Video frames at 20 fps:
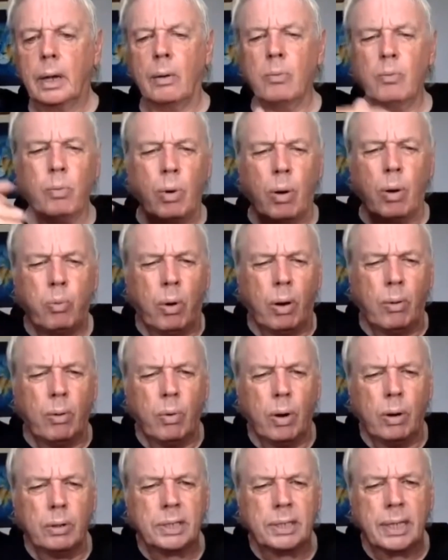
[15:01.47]
and um, what
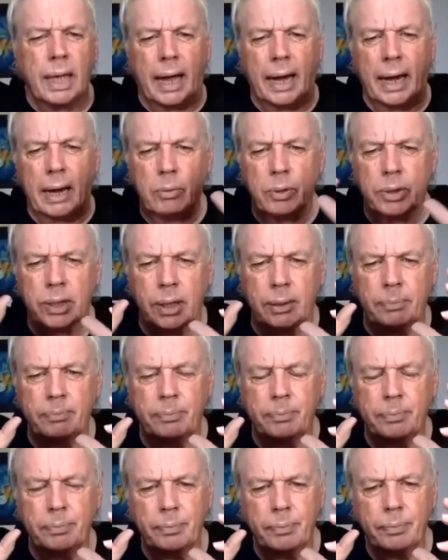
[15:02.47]
was that? It was a
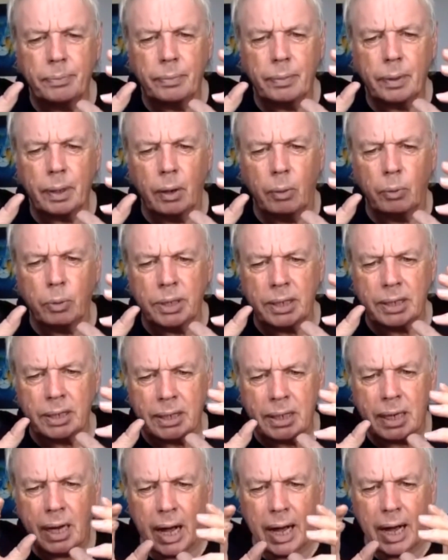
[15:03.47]
was a
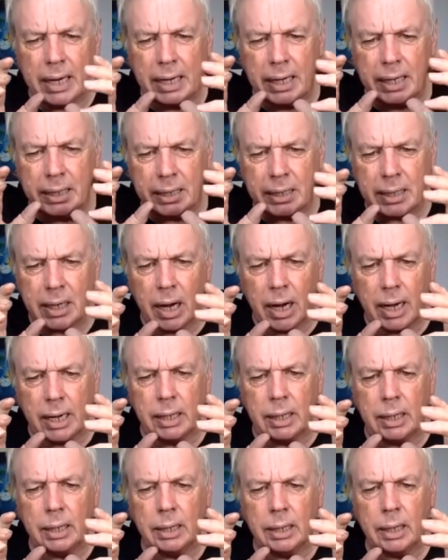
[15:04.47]
tiny,
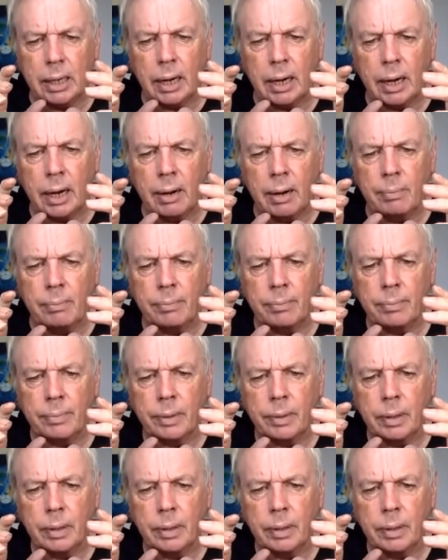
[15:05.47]
tiny um,